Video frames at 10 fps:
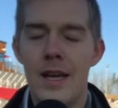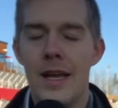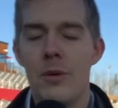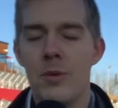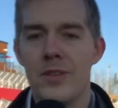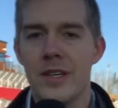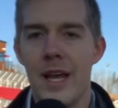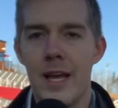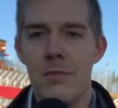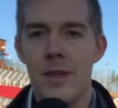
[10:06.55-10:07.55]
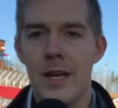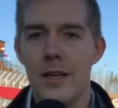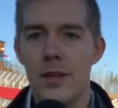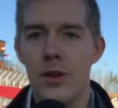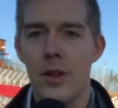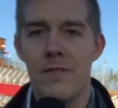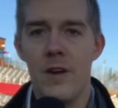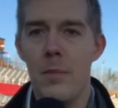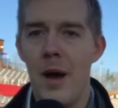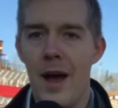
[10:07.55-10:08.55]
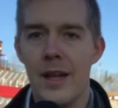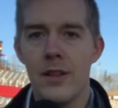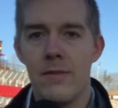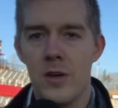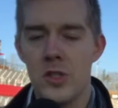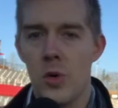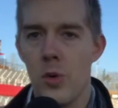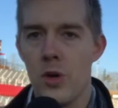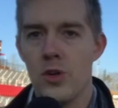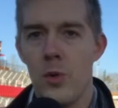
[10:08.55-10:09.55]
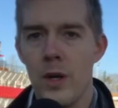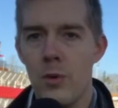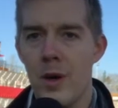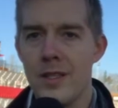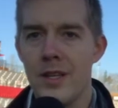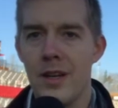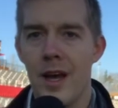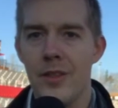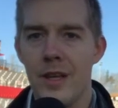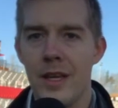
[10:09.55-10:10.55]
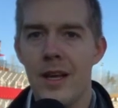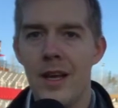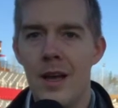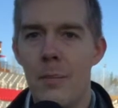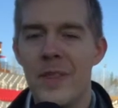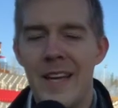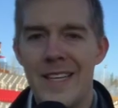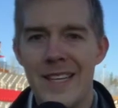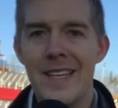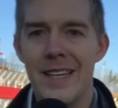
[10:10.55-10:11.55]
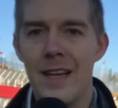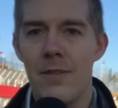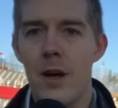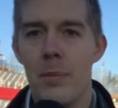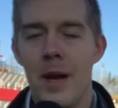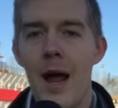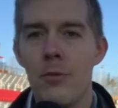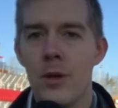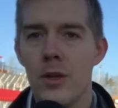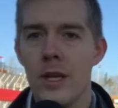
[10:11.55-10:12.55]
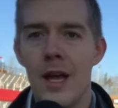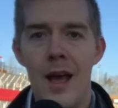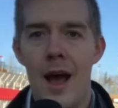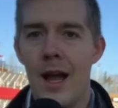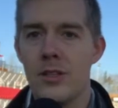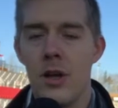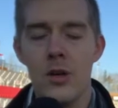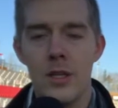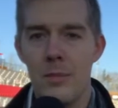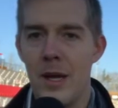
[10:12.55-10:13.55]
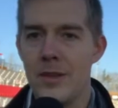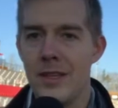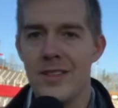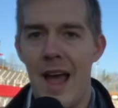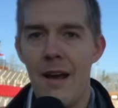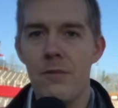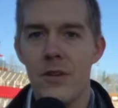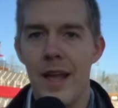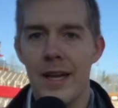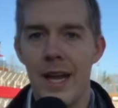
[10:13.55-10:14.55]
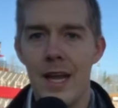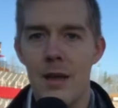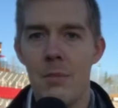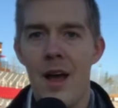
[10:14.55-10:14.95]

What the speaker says: It was a game that, they fell behind in the first quarter 21-0, but they didn't give up. And I talked about this after that game.